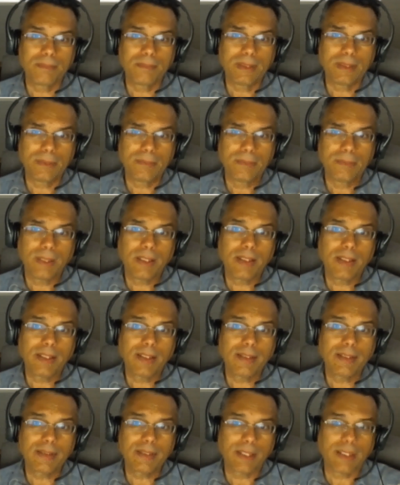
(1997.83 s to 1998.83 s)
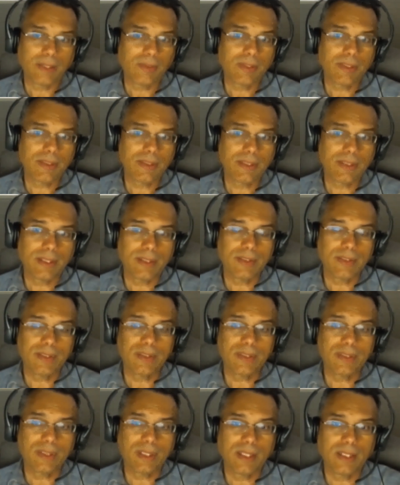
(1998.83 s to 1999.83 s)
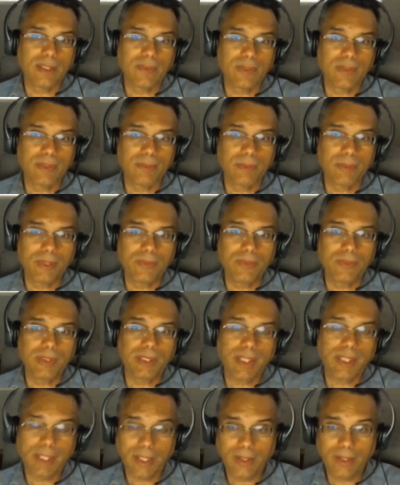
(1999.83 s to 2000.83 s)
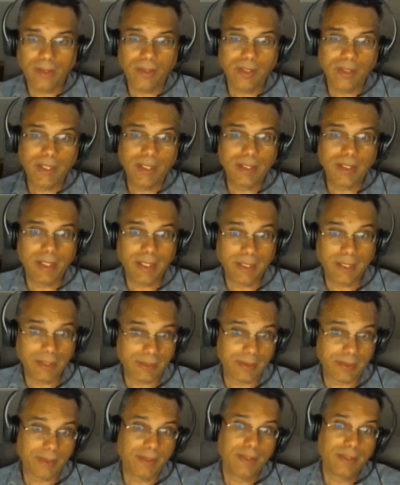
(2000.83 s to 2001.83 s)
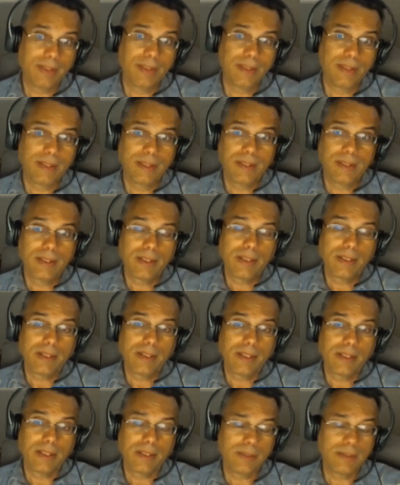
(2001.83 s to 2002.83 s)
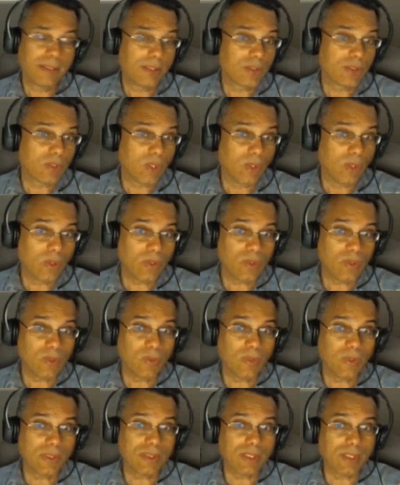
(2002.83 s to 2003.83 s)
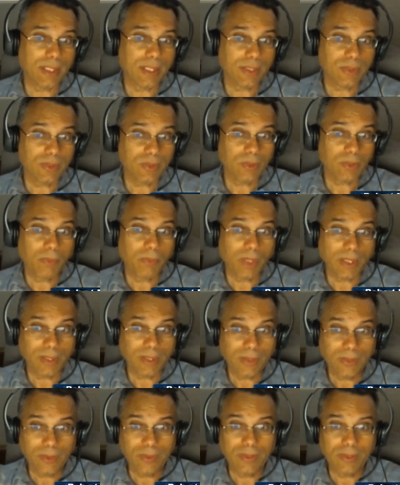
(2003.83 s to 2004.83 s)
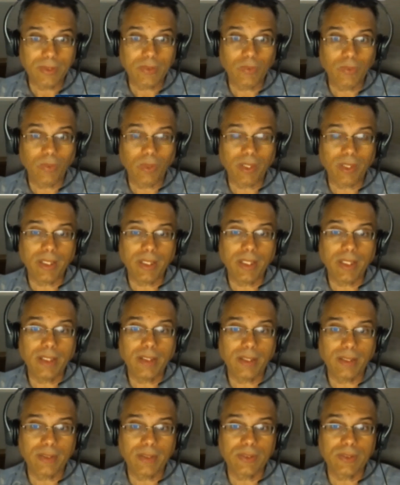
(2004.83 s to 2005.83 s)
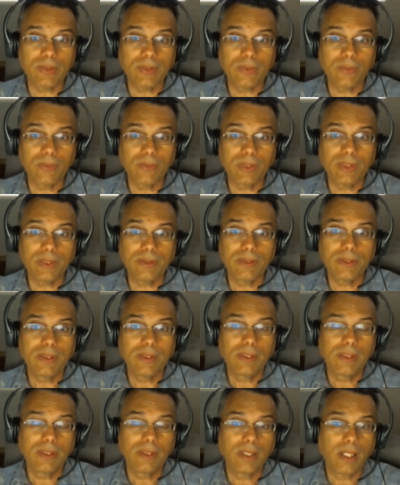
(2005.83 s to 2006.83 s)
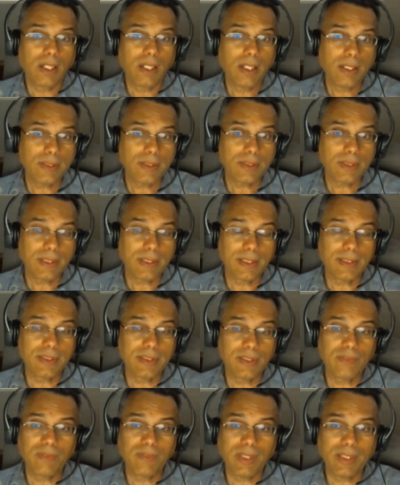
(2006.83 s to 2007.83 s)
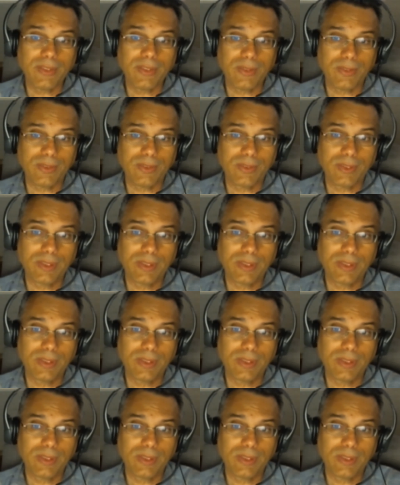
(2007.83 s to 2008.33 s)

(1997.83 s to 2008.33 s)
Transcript: But it is countless conscious levels between here and it. There's also a celestial brotherhood that's working in concert with us as advisors.